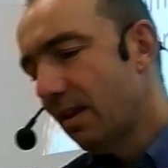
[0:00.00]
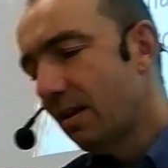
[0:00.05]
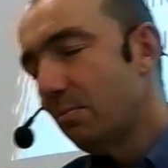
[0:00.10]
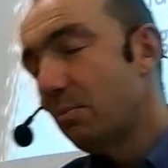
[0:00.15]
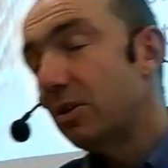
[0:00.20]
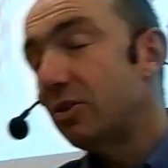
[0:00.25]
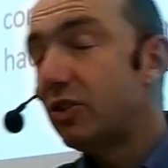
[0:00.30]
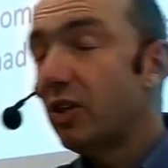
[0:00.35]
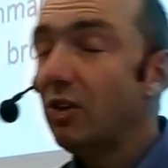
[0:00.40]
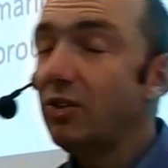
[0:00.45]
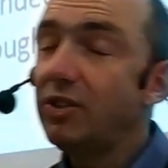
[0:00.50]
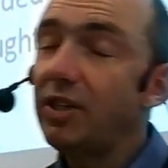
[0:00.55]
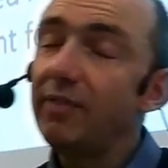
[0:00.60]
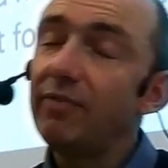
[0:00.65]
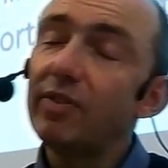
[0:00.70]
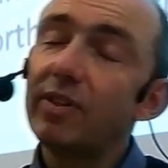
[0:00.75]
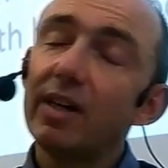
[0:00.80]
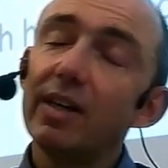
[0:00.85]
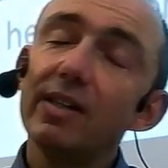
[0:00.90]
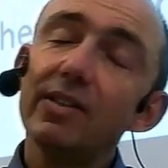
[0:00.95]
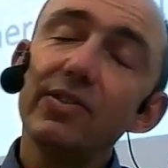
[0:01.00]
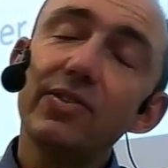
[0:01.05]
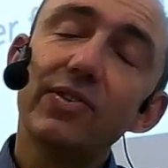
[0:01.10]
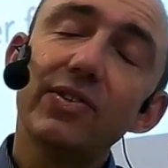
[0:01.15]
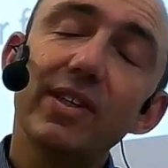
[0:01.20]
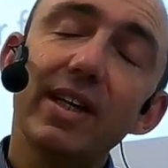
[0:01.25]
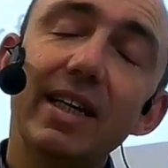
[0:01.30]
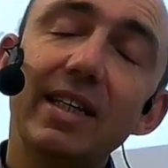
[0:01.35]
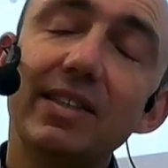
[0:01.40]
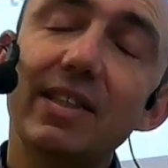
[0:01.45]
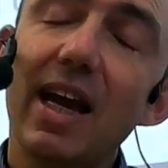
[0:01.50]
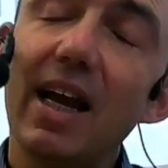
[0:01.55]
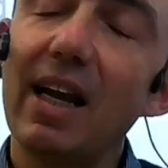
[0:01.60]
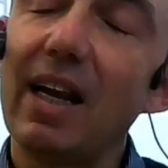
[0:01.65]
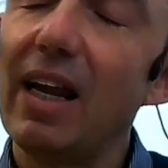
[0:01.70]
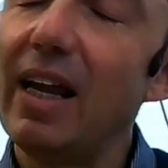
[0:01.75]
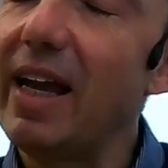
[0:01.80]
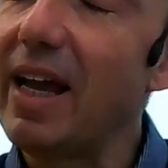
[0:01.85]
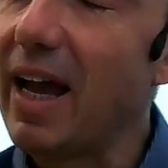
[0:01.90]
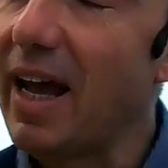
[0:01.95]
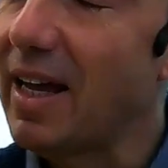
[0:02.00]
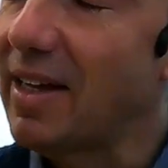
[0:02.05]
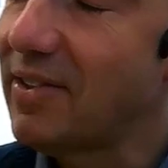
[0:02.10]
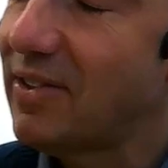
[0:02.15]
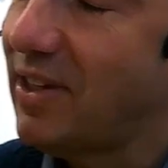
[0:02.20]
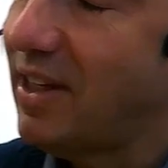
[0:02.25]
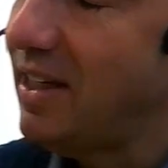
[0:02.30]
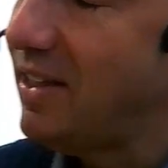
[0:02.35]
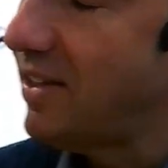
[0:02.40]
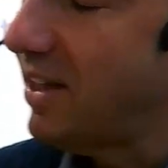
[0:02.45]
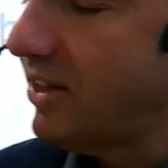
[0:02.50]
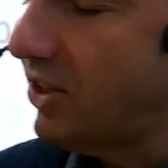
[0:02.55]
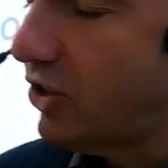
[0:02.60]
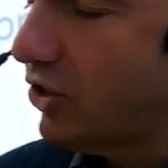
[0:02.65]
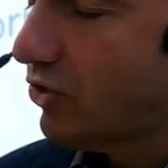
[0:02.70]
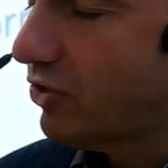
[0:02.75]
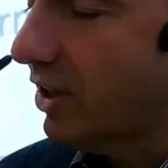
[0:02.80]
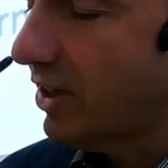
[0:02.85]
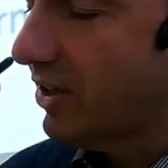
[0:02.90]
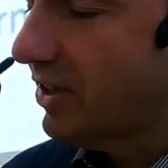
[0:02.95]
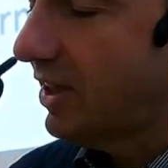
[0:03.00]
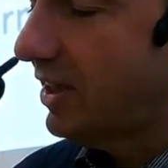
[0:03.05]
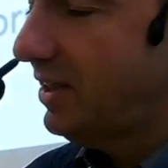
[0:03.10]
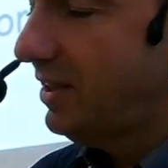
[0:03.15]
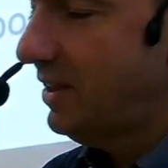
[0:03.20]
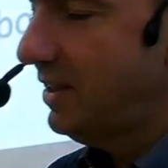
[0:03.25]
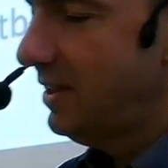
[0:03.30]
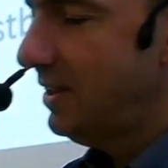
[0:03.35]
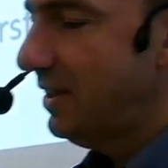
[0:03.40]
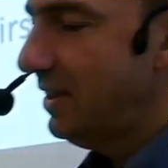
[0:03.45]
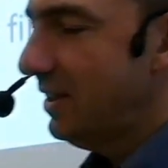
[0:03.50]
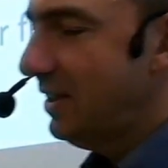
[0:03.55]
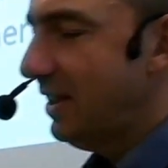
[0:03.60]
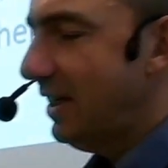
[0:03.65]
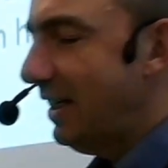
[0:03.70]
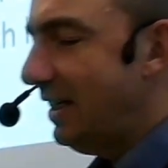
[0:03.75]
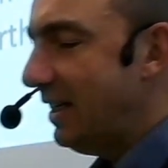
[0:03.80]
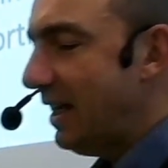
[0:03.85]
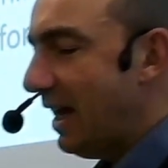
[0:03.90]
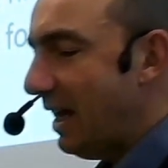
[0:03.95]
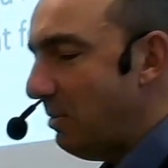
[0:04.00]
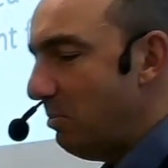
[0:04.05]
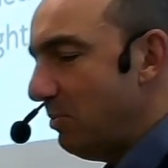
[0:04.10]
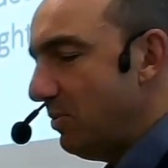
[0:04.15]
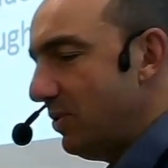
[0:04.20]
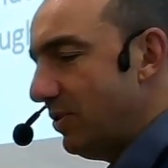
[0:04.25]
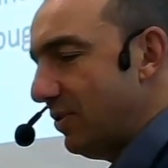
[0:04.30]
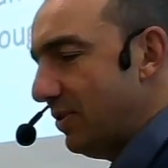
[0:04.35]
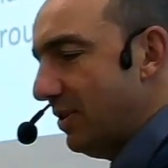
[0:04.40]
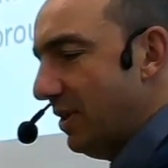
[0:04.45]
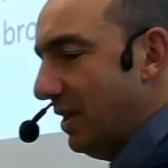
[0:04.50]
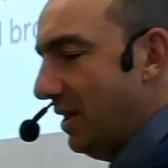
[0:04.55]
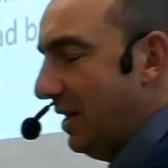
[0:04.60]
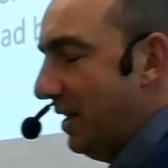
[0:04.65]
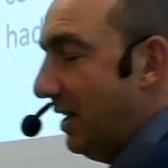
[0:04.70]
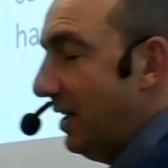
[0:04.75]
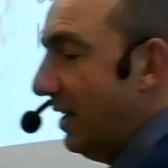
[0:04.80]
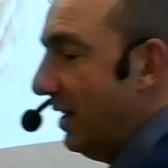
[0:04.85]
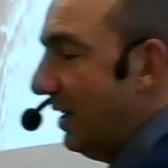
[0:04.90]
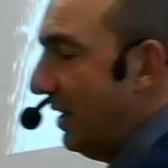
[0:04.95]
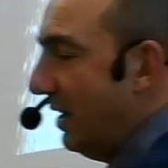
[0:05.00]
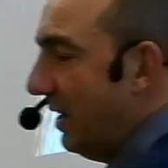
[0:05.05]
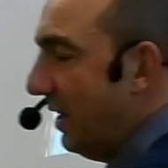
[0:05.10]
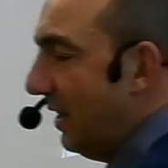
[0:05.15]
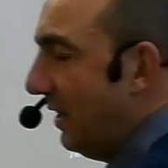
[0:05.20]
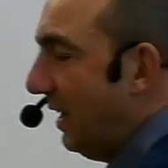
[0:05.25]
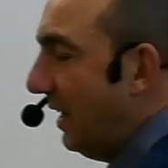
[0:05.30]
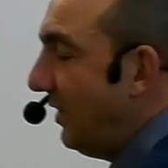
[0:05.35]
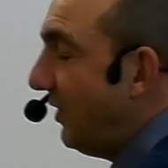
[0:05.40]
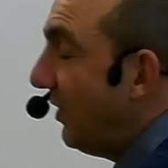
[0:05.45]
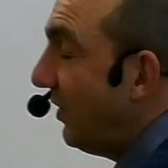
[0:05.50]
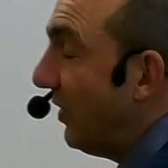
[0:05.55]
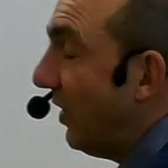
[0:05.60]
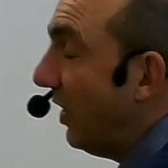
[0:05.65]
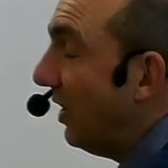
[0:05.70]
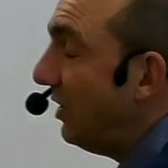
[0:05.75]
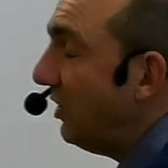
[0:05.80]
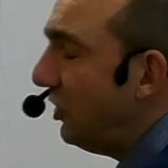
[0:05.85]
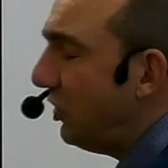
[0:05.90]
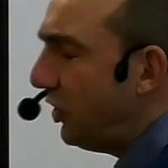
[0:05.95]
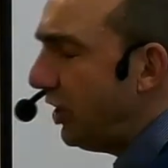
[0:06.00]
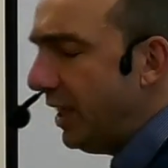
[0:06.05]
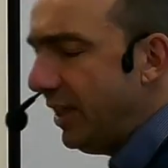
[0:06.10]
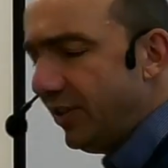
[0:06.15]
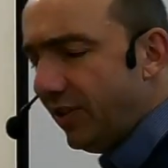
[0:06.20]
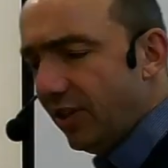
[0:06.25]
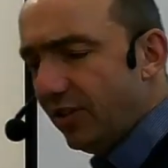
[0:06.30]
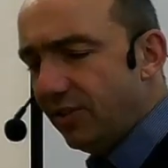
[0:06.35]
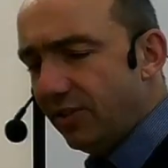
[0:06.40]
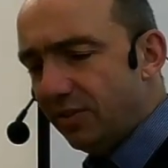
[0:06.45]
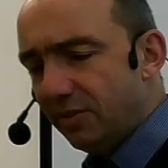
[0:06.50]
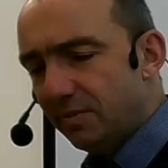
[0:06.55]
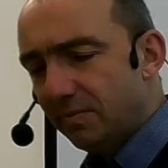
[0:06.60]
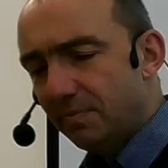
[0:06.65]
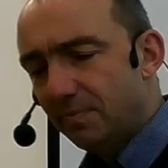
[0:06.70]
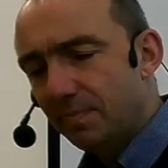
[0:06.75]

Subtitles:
But Joseph does exactly as he's instructed. He names this son Jesus.